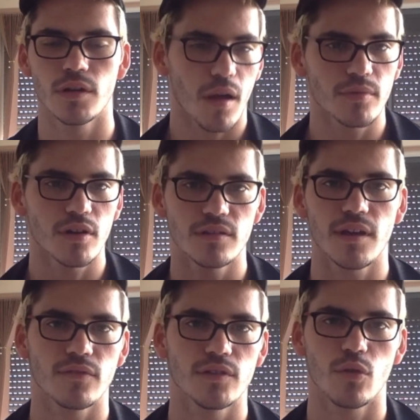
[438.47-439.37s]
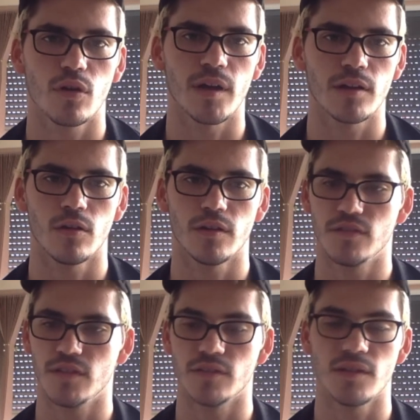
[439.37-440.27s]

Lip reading: I'm going to definitely talk about a lot of these things.